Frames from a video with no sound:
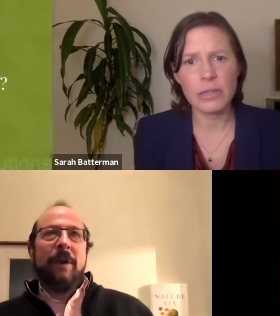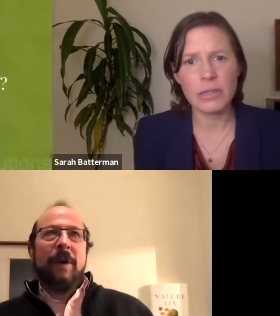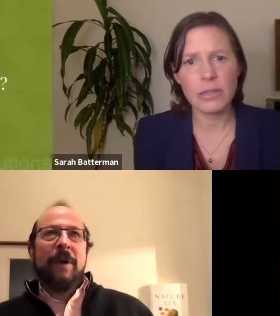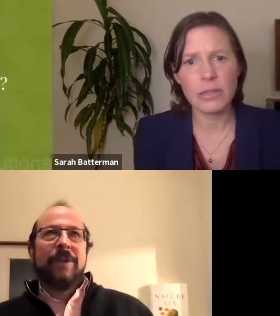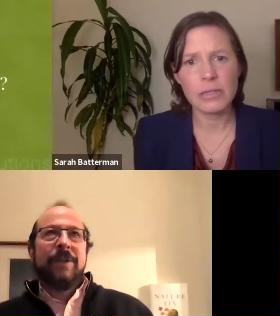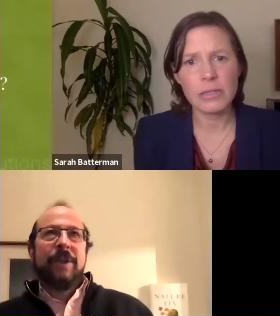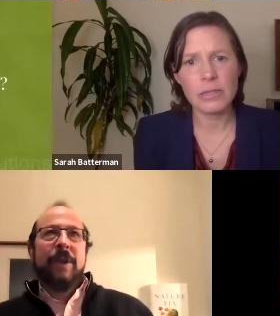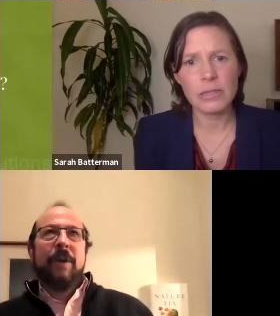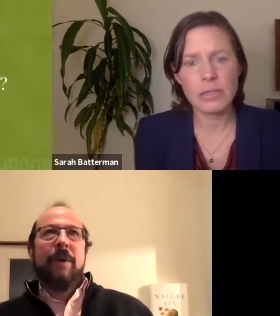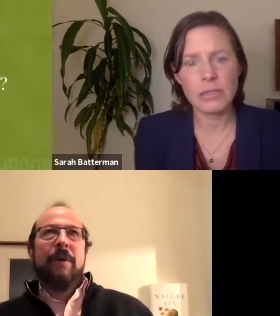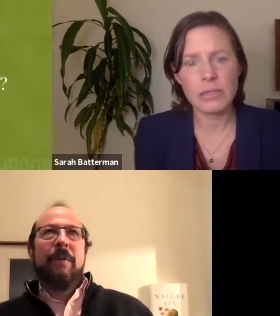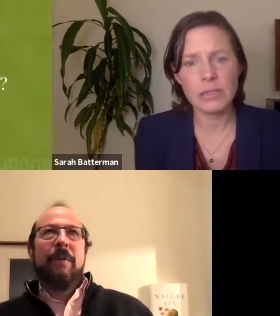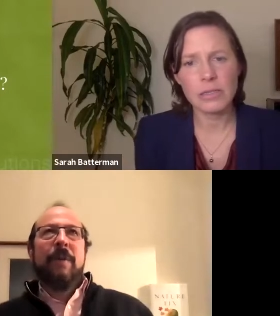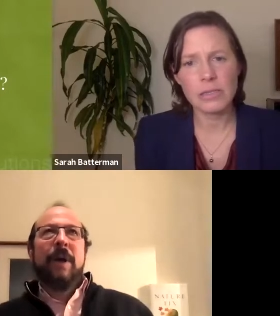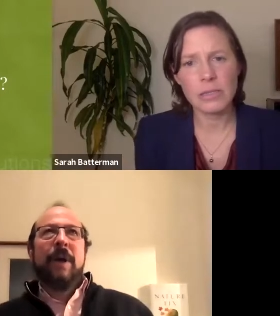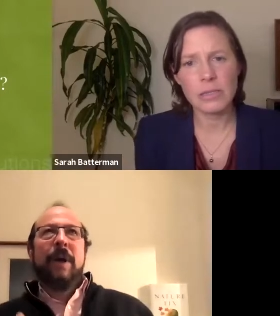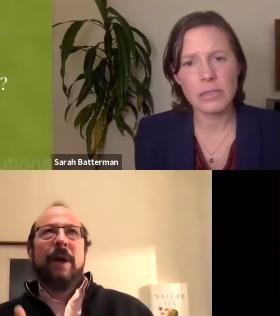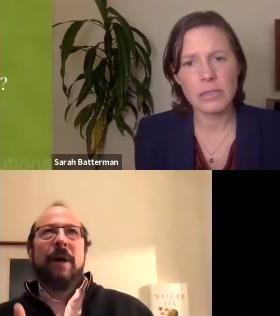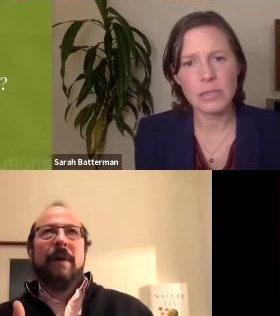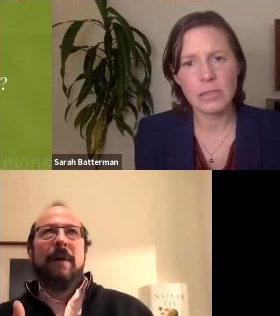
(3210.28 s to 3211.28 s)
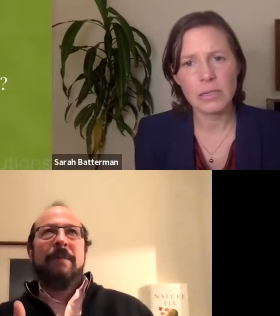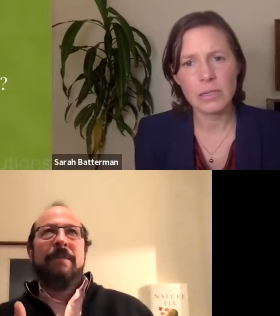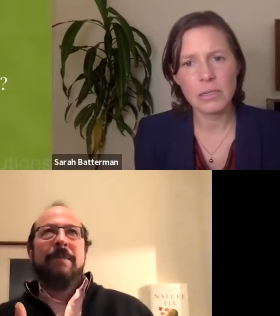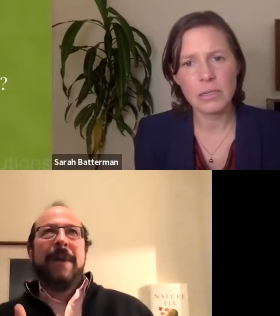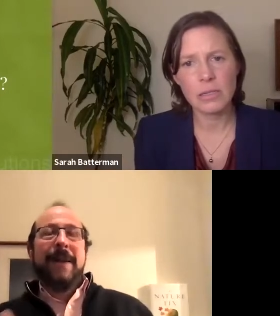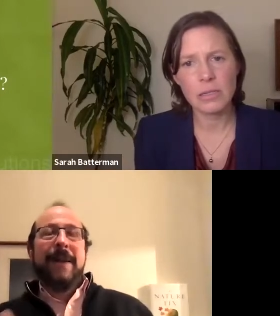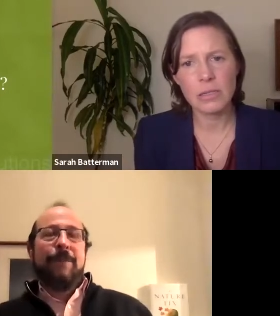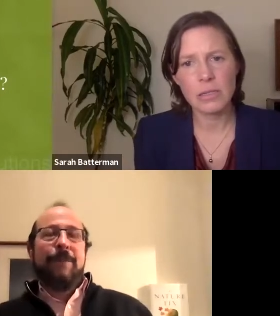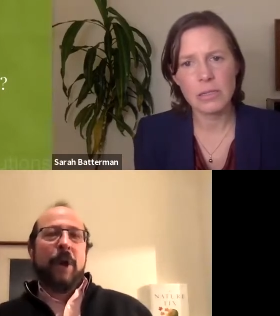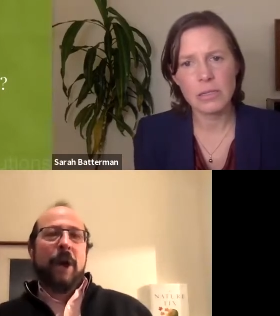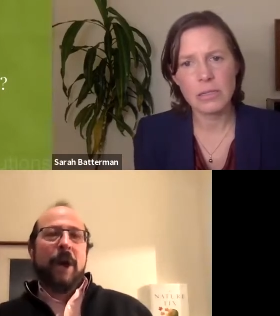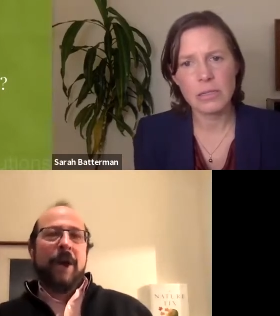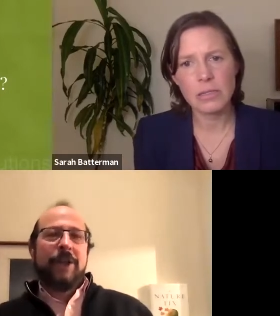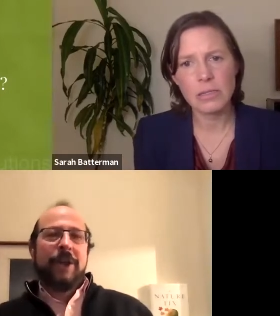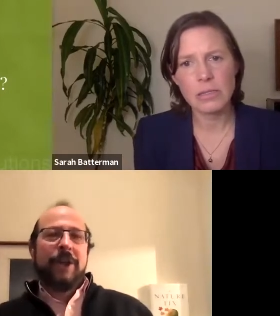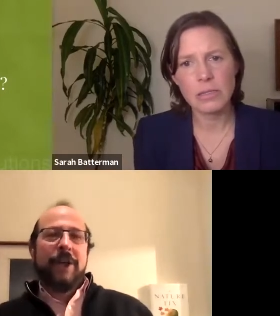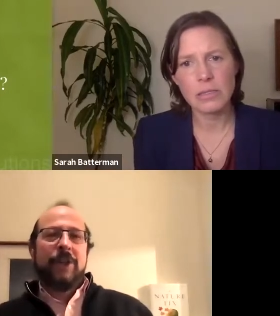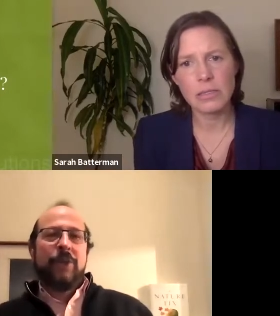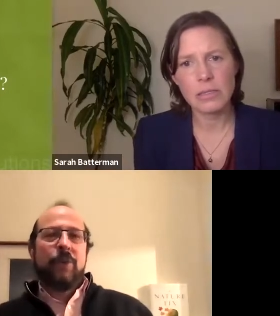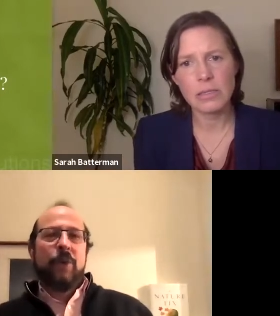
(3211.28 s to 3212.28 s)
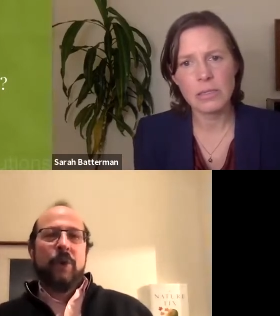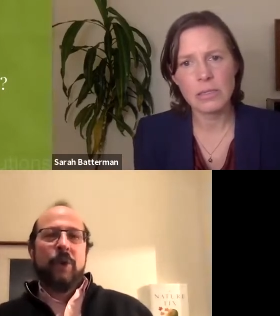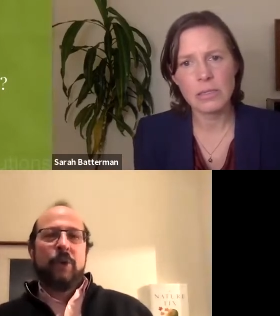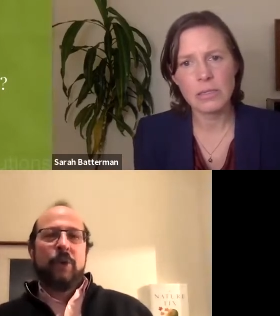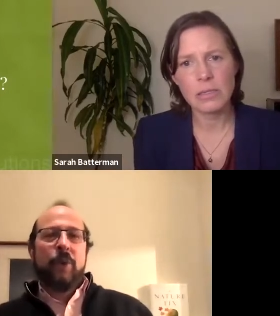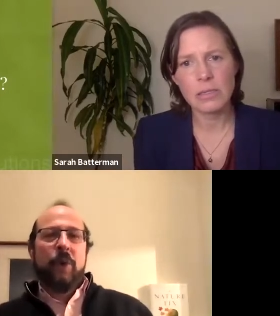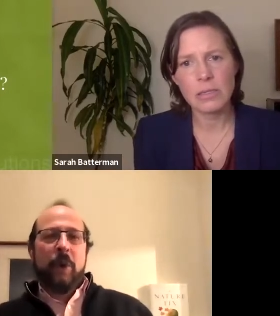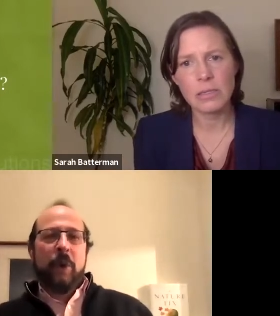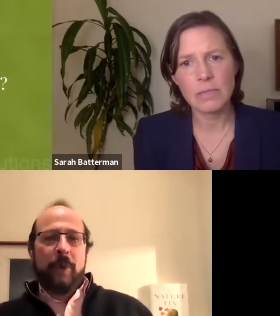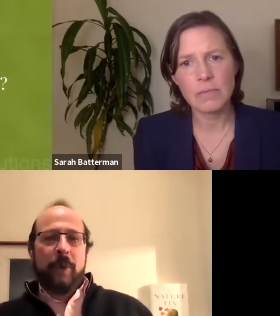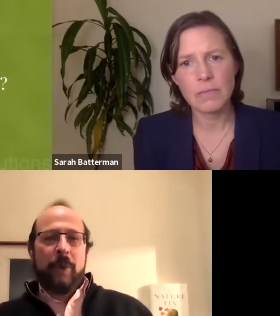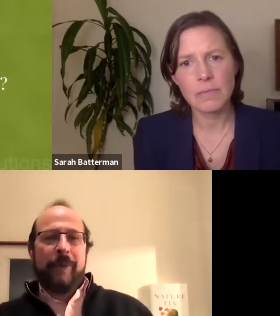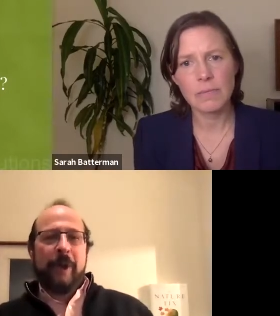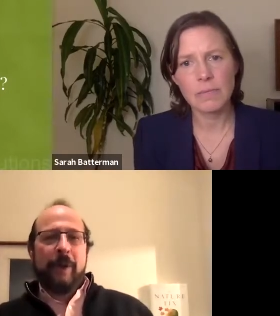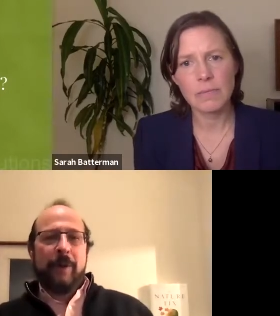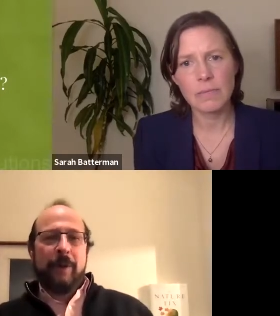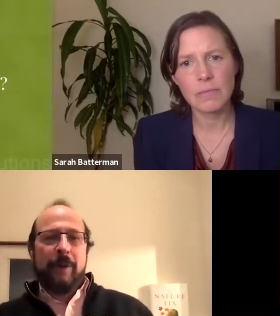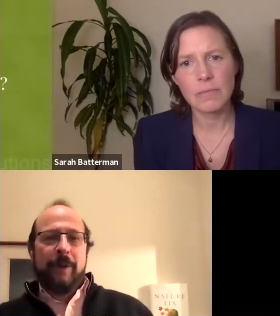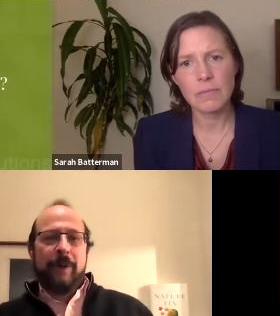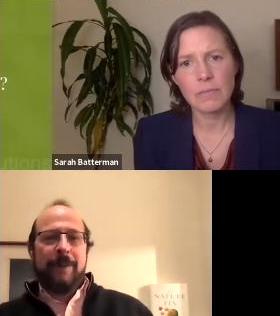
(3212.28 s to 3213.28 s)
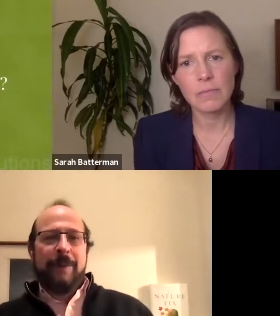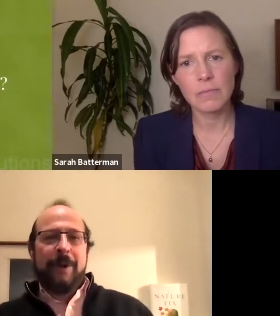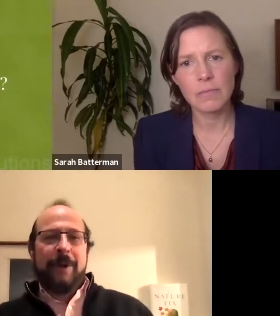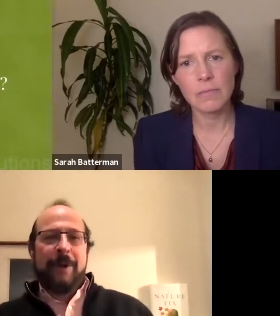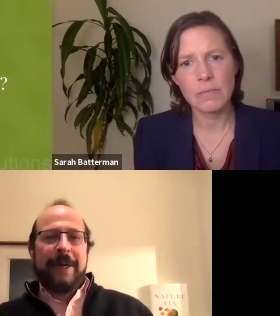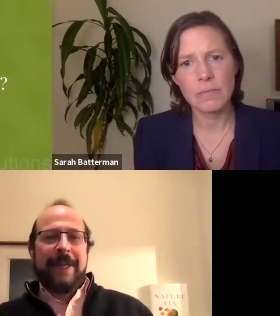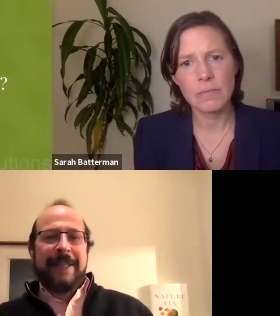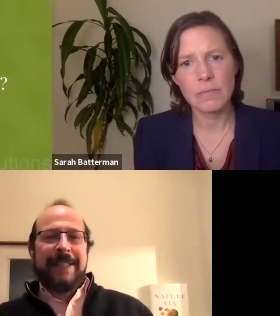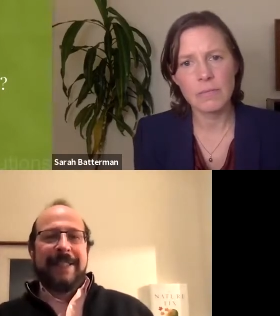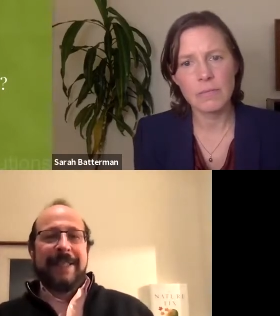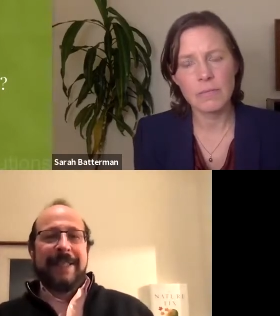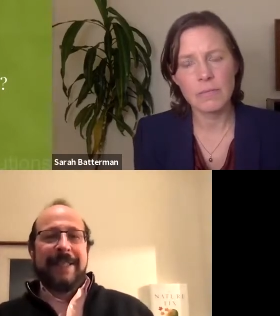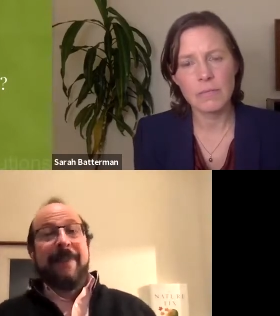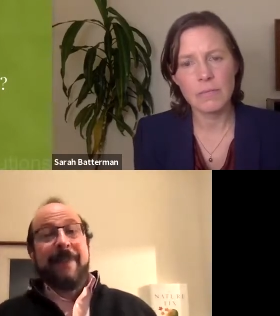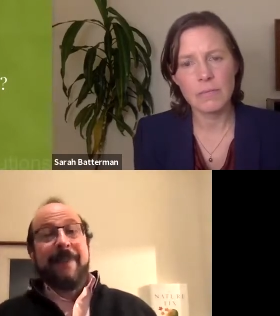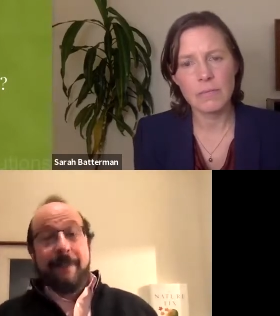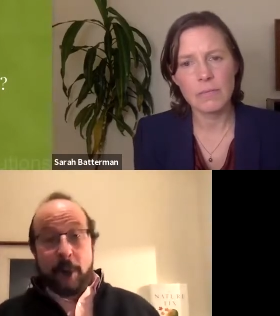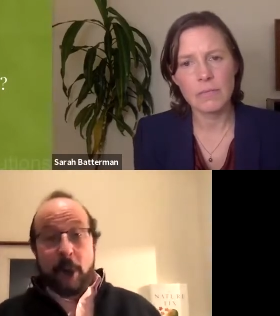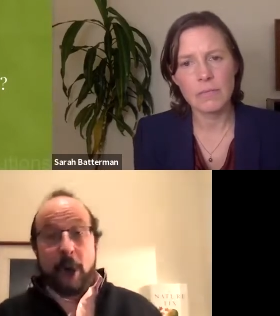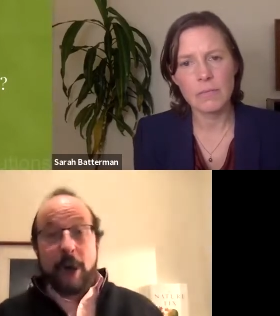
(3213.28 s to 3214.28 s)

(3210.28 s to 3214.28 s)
Speaker 1: there are also uh, many projects which work with local communities to get